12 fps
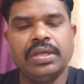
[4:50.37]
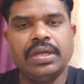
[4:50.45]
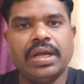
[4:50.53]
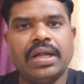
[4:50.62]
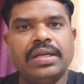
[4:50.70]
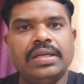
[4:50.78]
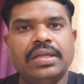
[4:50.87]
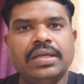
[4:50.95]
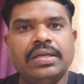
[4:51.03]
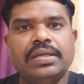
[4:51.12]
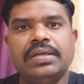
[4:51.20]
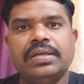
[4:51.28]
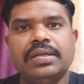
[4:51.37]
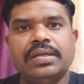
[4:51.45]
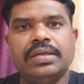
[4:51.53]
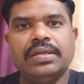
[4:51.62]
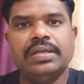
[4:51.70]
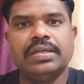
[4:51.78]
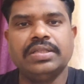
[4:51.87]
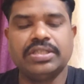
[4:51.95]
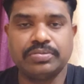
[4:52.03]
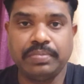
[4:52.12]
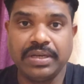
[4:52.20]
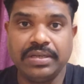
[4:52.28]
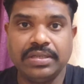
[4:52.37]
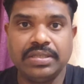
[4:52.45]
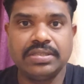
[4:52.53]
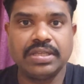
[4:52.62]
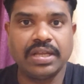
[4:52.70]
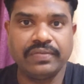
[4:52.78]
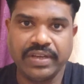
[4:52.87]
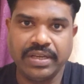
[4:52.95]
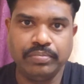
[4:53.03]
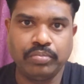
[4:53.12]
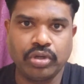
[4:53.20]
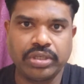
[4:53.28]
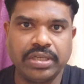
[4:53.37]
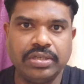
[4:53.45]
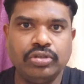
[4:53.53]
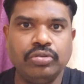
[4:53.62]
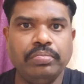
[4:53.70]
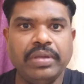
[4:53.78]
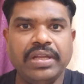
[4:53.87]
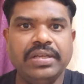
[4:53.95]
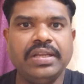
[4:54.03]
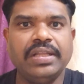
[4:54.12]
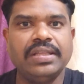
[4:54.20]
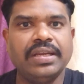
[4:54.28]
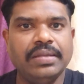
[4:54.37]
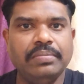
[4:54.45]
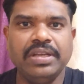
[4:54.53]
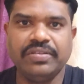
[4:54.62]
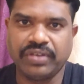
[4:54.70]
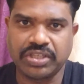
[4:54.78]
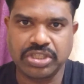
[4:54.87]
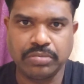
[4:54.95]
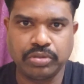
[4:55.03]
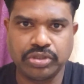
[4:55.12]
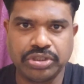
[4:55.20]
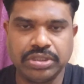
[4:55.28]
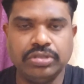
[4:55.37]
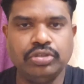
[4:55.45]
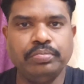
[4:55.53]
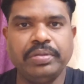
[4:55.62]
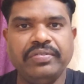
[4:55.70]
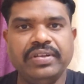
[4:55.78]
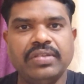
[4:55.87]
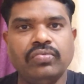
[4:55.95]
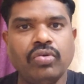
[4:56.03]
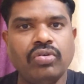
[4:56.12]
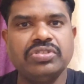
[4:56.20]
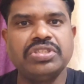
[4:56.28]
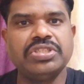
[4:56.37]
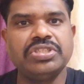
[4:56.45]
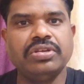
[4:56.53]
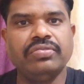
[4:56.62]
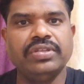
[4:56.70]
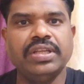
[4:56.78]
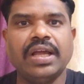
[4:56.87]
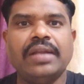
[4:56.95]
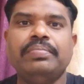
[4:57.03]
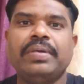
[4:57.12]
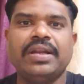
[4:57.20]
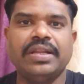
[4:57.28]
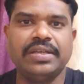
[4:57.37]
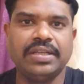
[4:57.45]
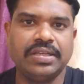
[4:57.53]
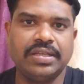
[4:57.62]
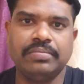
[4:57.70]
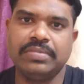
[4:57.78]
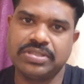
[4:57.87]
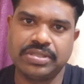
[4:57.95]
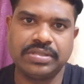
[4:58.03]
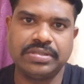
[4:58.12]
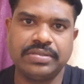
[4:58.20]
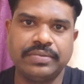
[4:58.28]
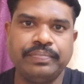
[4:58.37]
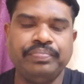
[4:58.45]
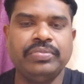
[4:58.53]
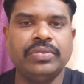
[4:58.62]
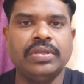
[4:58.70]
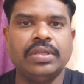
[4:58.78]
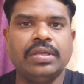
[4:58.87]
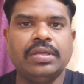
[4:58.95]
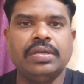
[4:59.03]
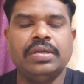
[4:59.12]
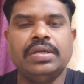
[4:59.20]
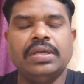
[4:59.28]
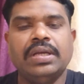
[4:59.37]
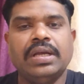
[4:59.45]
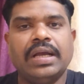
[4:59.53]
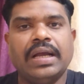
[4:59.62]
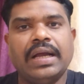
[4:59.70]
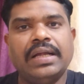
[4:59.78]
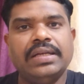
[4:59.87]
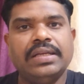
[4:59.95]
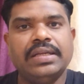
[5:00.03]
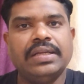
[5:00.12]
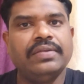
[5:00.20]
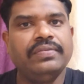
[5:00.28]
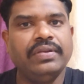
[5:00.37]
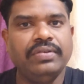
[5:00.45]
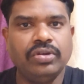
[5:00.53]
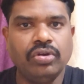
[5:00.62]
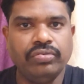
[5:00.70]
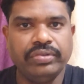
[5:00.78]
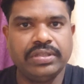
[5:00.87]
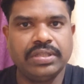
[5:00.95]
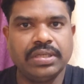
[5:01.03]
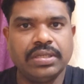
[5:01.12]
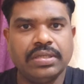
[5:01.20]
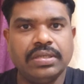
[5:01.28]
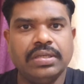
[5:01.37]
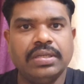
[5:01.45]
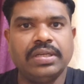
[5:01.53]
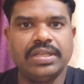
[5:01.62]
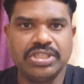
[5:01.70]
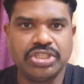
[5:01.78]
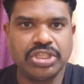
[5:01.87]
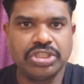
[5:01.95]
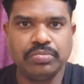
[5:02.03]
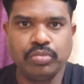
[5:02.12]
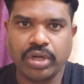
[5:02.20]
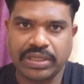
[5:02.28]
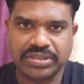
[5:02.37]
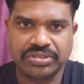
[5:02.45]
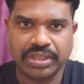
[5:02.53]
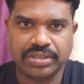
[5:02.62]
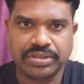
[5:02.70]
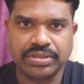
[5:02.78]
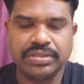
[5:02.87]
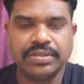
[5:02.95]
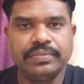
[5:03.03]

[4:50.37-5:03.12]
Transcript: And the splints are very important to maintain the limb in a functional position to prevent the overstretching of the unparalytic muscles. And we will go with the re-education board exercises,